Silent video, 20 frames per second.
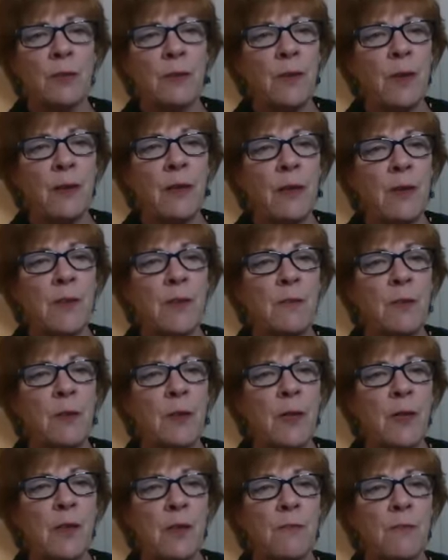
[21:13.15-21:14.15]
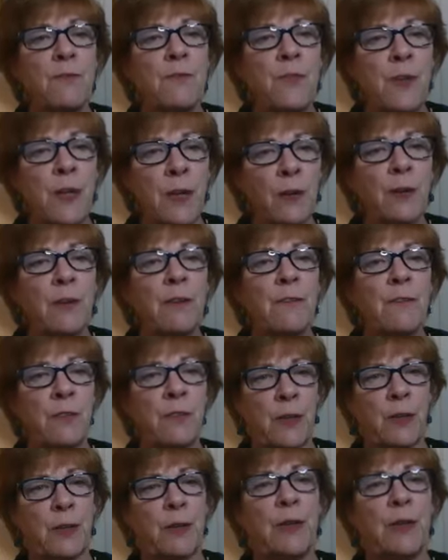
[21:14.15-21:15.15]
It's a very,
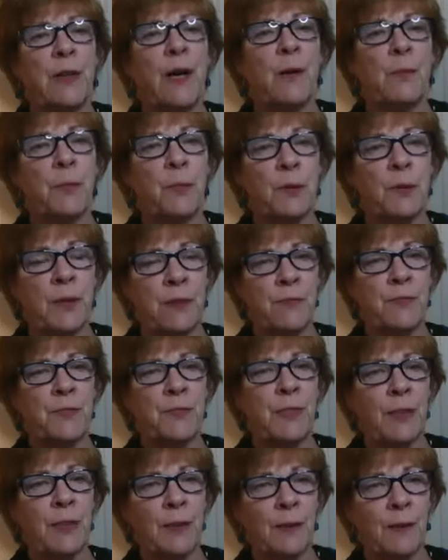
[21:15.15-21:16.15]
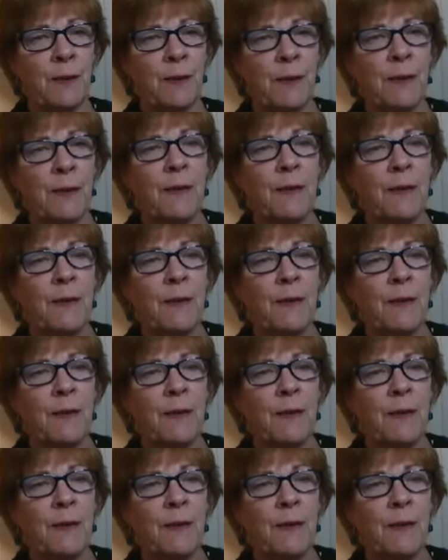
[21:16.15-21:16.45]
very uplifting